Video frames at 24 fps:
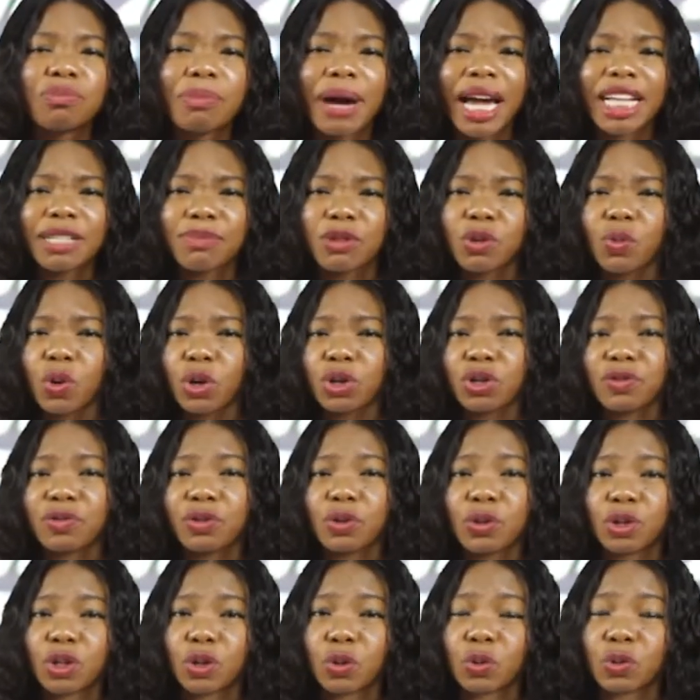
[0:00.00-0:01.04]
might be one of
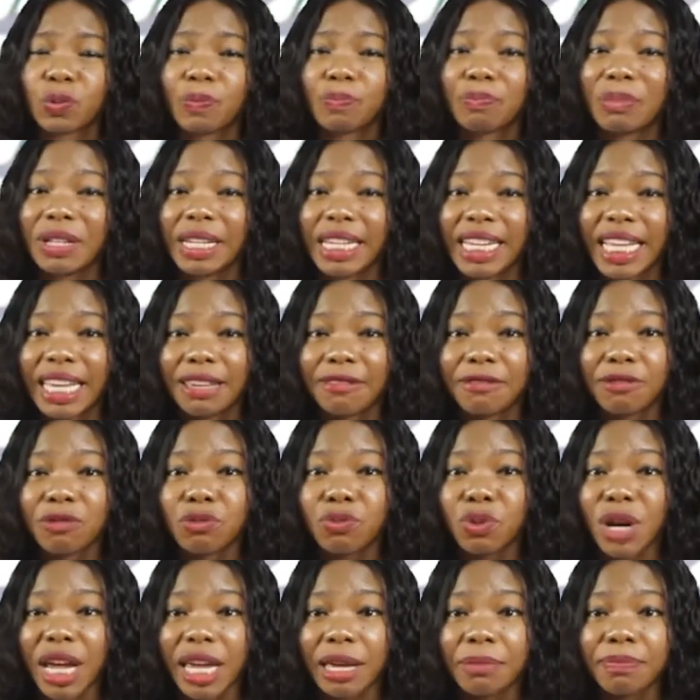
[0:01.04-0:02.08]
those who believe
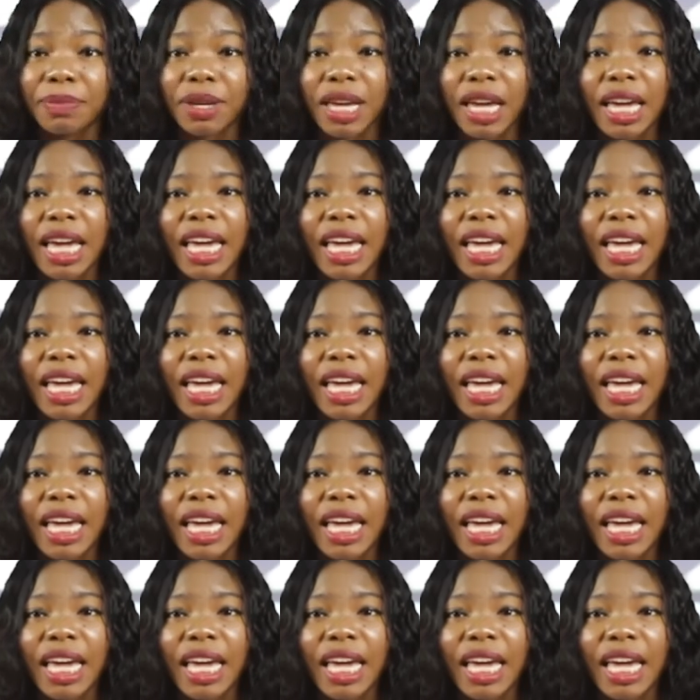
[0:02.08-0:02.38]
rape